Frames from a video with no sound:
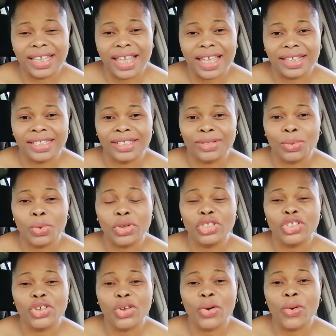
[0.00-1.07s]
Yes,
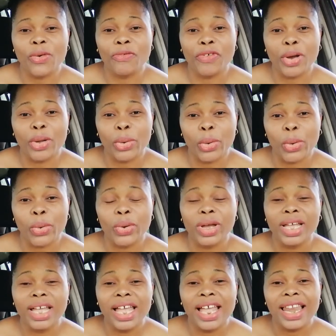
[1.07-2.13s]
what your overall
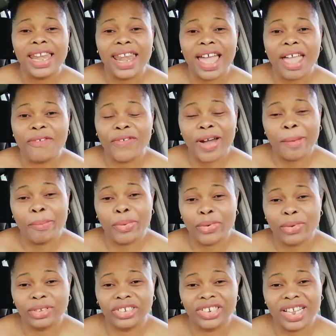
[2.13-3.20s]
life
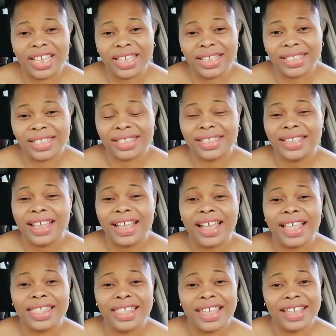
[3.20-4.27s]
approach is.
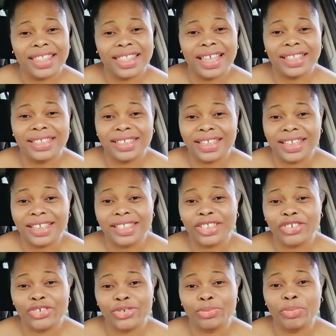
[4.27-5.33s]
I think that it
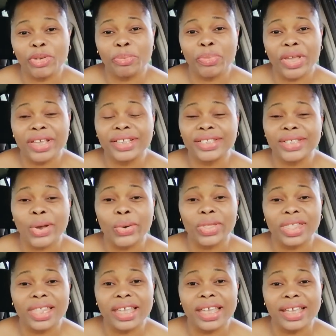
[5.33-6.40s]
should be based
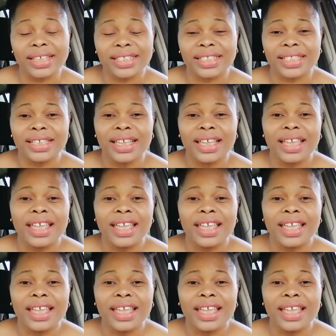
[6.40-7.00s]
on this.